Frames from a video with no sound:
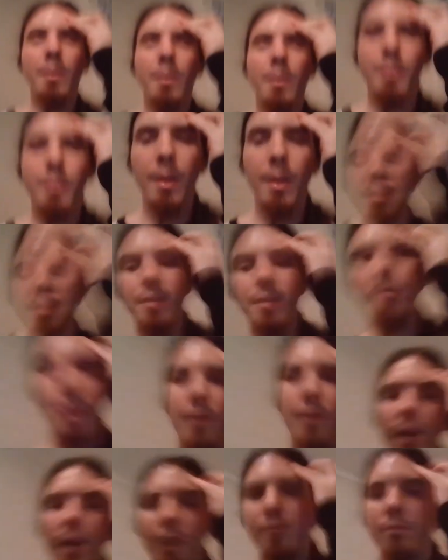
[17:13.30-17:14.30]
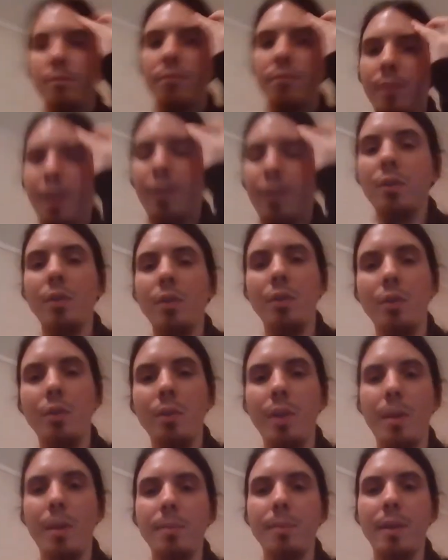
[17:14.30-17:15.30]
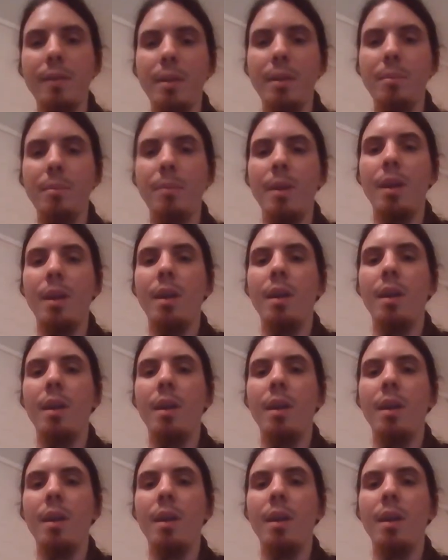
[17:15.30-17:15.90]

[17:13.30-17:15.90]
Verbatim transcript: wonder what else I'm leaving out. And those are the two times I've seen